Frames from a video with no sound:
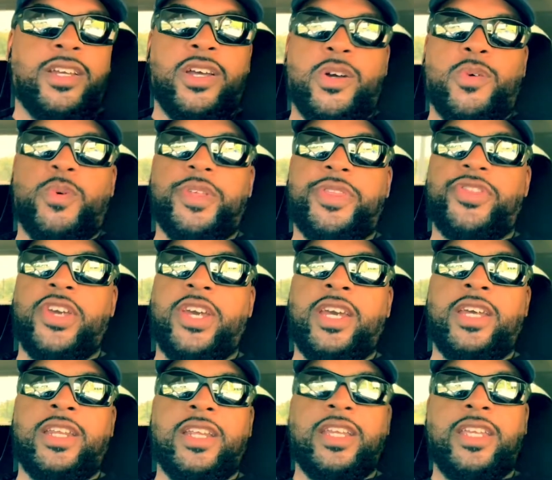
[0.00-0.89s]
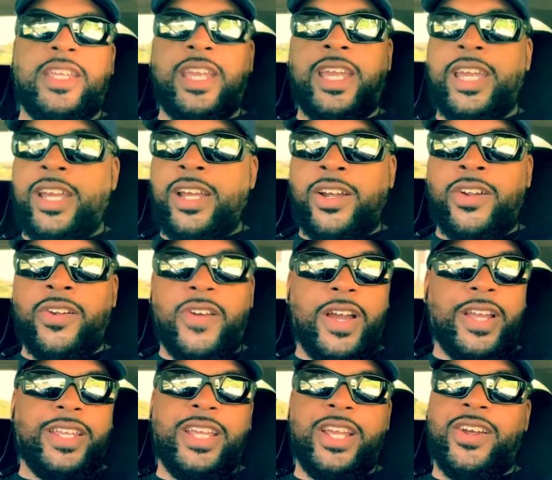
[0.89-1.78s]
within a year
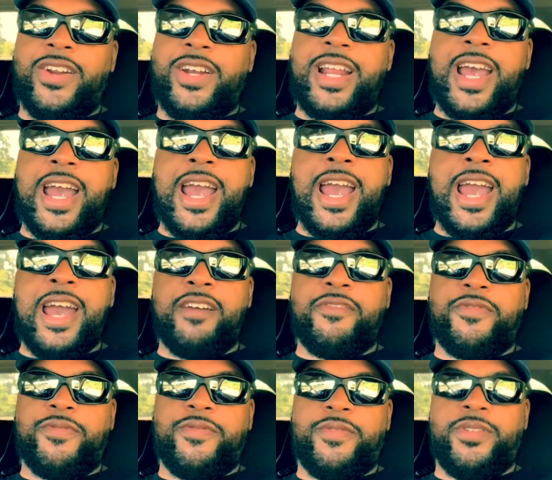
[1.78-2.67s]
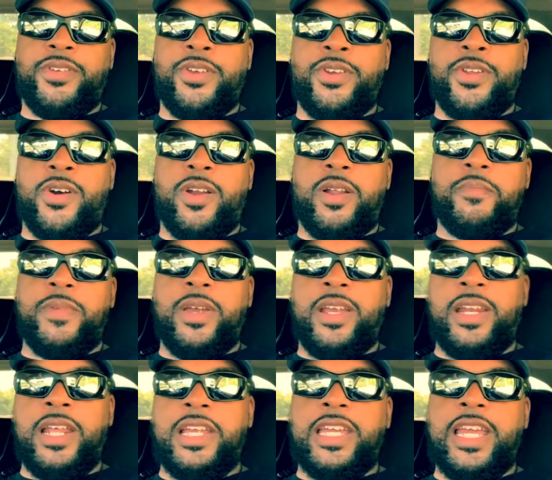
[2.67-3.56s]
and a half. You know what I
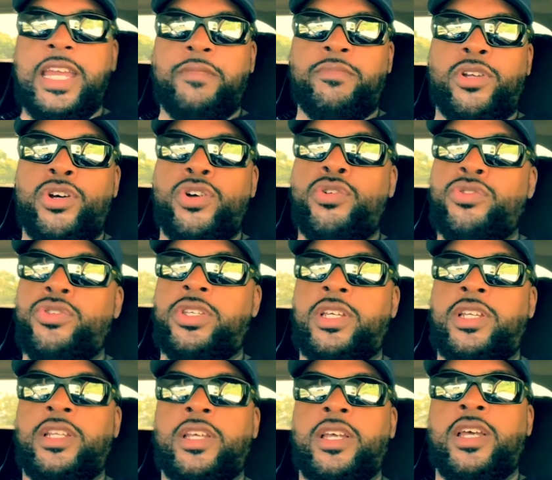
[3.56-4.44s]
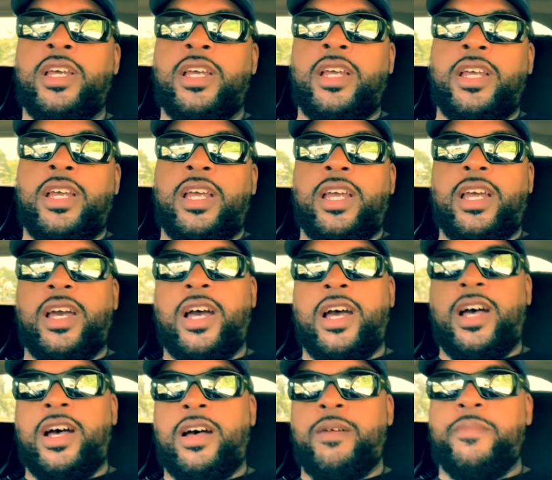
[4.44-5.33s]
mean? He keep losing.
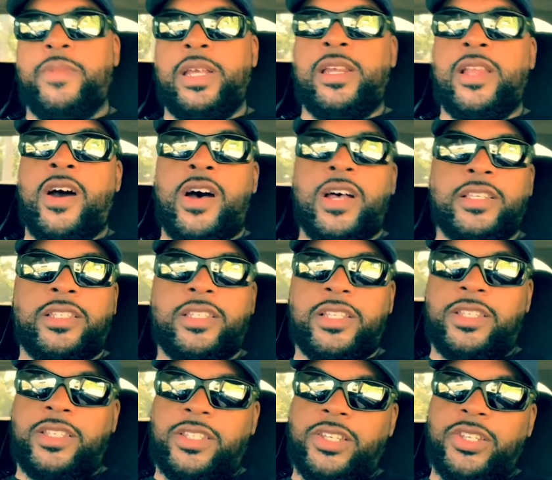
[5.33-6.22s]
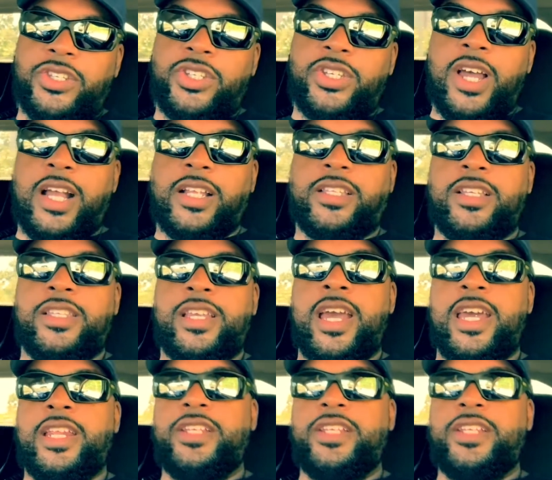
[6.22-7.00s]
He lost his shot to Danny